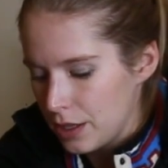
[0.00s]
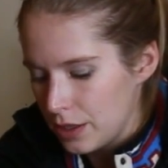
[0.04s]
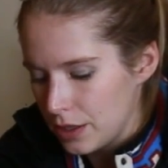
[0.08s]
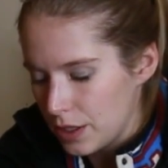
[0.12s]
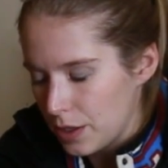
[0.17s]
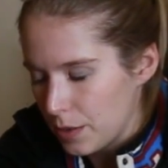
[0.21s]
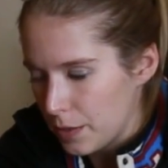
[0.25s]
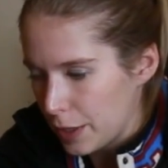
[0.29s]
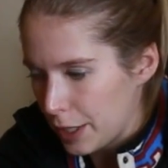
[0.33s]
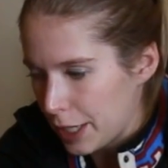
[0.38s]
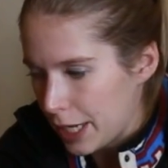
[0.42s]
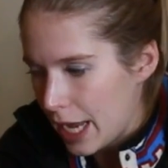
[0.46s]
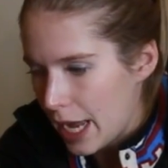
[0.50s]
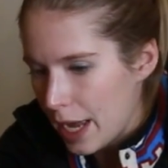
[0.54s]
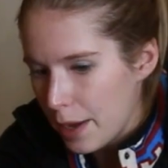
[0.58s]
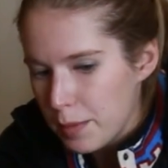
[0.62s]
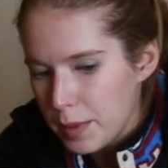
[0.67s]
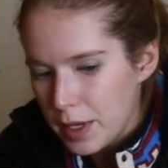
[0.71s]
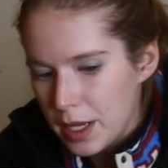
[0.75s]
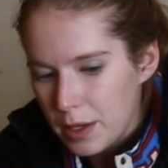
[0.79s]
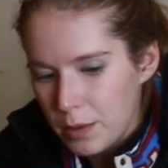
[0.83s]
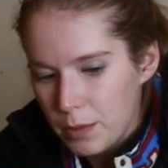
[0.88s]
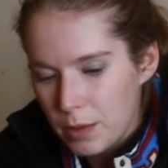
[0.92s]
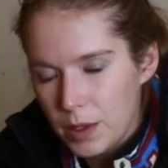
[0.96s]
lower
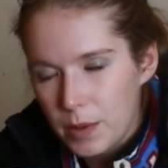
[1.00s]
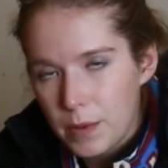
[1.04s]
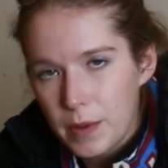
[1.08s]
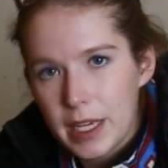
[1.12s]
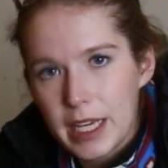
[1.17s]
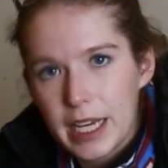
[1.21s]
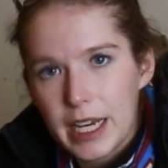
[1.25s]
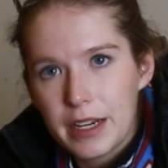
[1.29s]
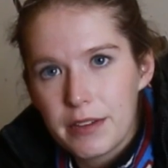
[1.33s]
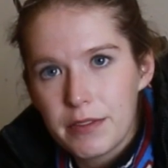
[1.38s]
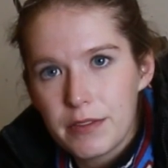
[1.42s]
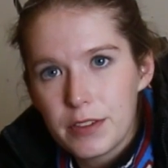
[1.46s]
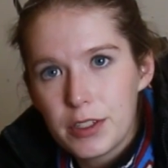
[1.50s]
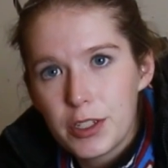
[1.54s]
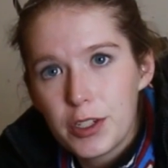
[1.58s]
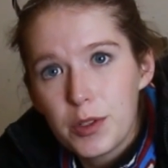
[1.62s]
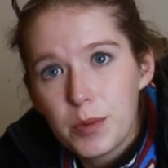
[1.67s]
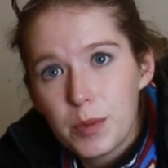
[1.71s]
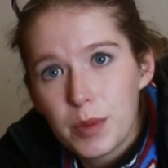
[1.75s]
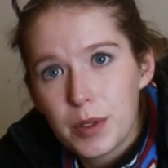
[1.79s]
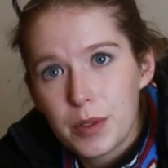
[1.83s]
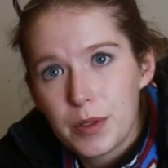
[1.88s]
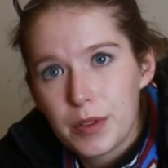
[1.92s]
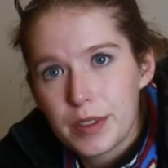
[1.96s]
cabinet where we have
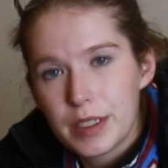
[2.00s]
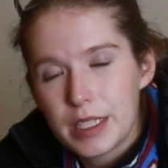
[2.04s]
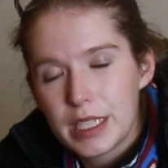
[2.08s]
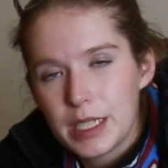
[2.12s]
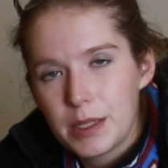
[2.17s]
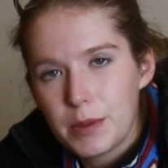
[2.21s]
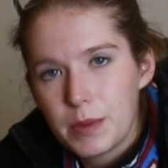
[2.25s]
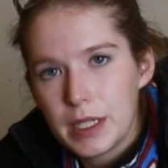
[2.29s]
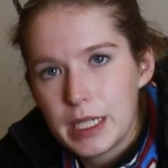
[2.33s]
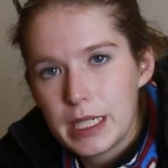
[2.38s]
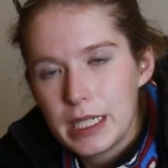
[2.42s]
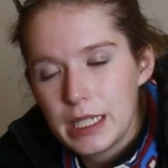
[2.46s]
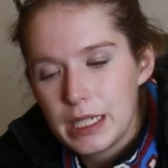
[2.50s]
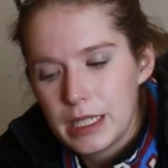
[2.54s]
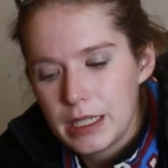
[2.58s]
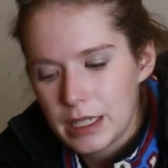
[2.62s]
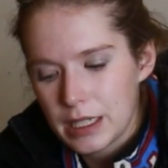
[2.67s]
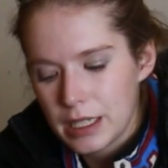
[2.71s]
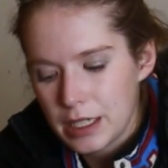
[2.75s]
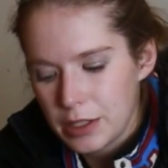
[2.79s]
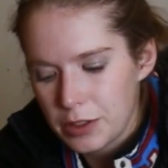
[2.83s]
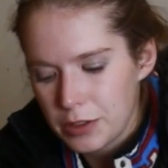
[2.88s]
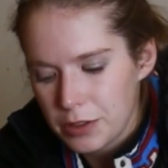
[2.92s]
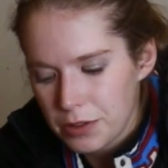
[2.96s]
two motors that we need
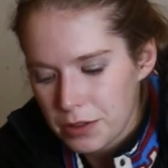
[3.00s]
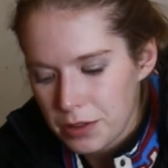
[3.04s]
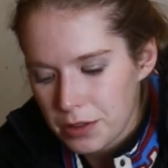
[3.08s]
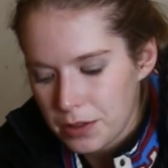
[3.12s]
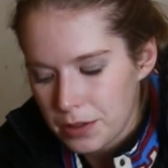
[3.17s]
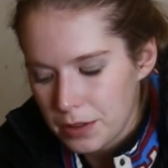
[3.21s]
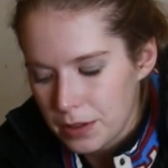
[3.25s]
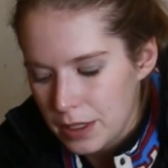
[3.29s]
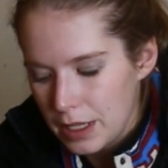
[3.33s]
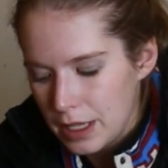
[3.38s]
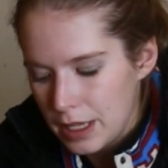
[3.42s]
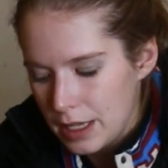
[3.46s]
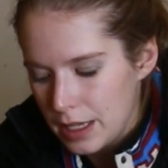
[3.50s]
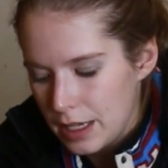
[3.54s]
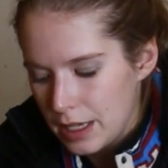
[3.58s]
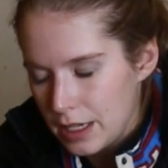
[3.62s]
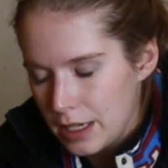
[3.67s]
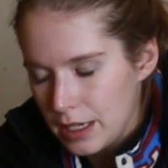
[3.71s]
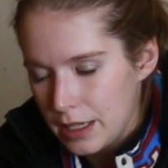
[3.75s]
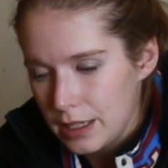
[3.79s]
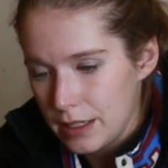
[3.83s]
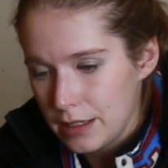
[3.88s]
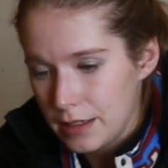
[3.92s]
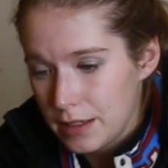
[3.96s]
to control,
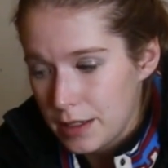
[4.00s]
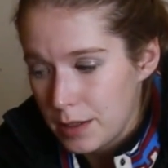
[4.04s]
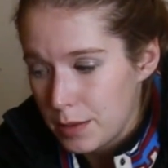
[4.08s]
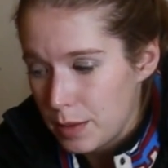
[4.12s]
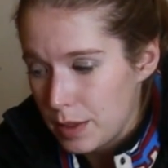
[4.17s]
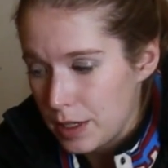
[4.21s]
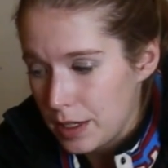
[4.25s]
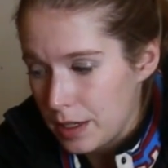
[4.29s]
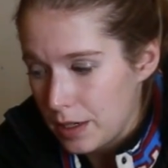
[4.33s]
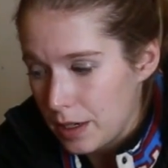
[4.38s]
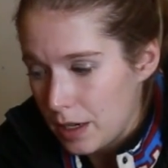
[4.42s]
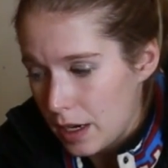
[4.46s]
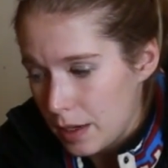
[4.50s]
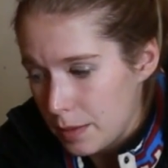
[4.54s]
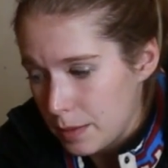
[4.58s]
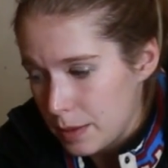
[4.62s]
this could be a good